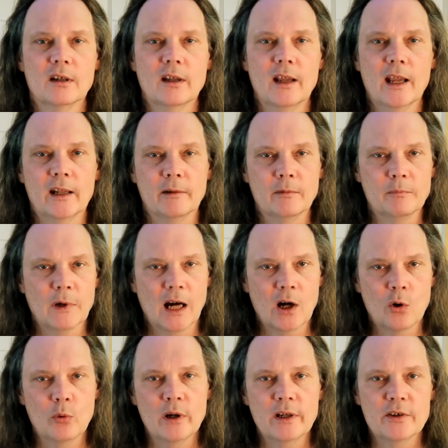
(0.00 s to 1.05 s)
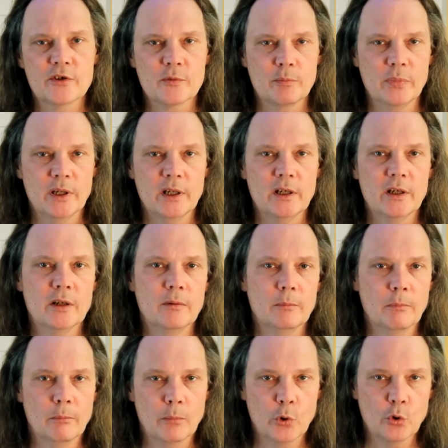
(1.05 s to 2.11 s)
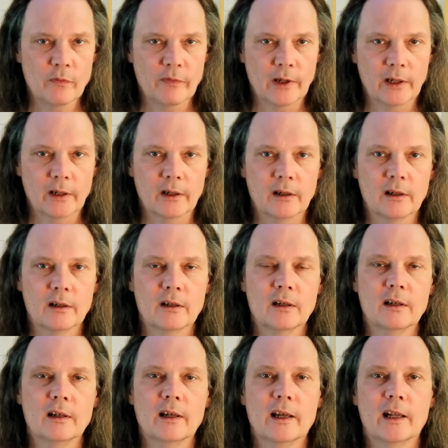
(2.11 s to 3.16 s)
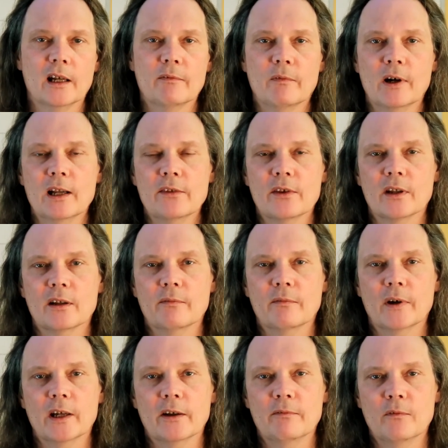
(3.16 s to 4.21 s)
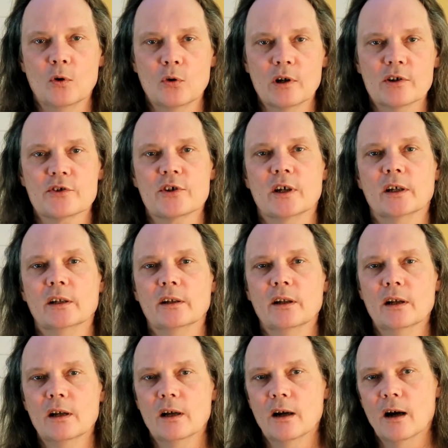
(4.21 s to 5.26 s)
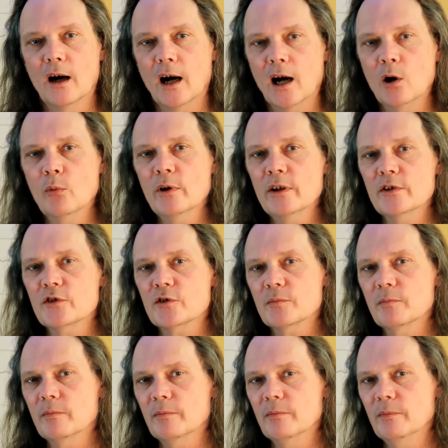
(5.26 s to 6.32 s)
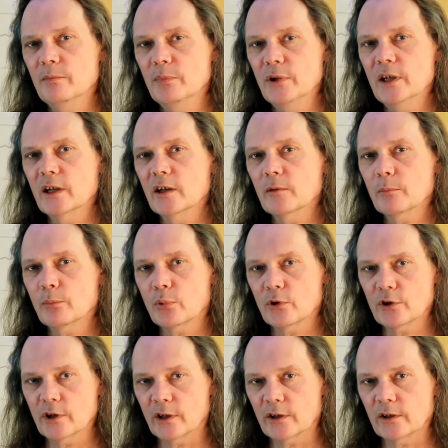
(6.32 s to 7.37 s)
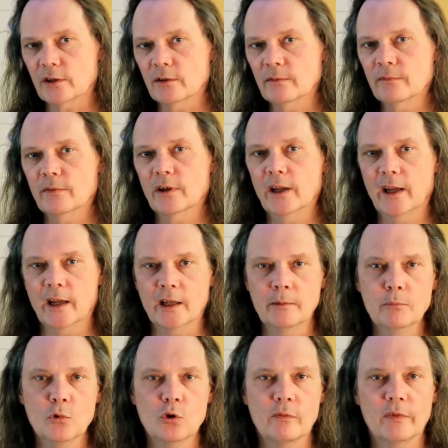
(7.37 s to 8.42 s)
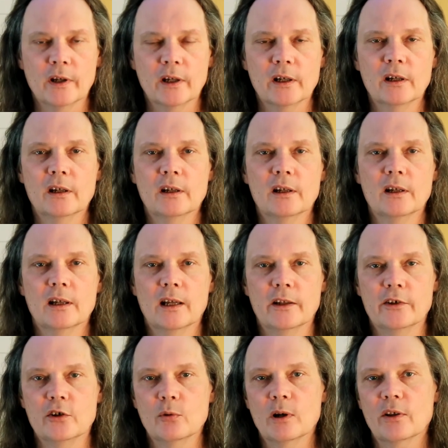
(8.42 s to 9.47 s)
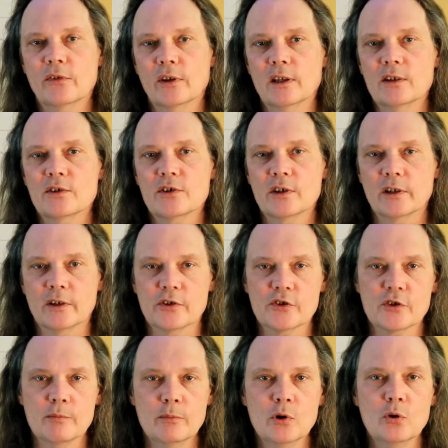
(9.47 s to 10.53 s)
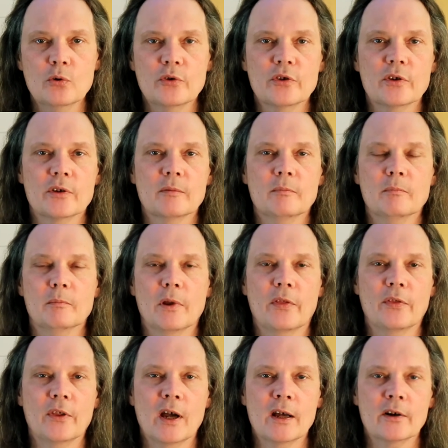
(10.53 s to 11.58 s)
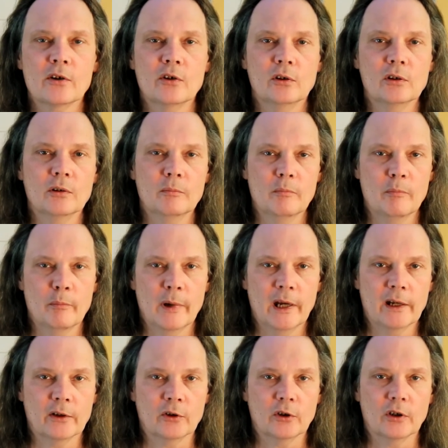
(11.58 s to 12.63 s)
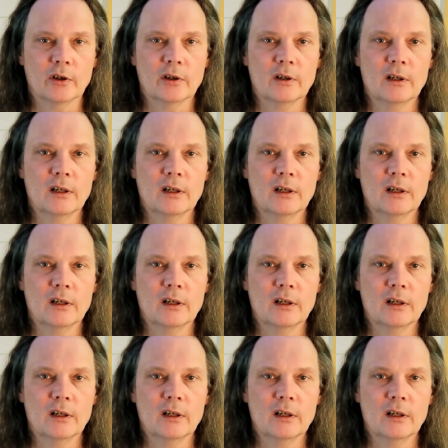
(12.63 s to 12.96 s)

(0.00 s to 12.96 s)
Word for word: and always be moving. And I find that if I focus on always being productive and moving and doing things in a smooth, methodical manner,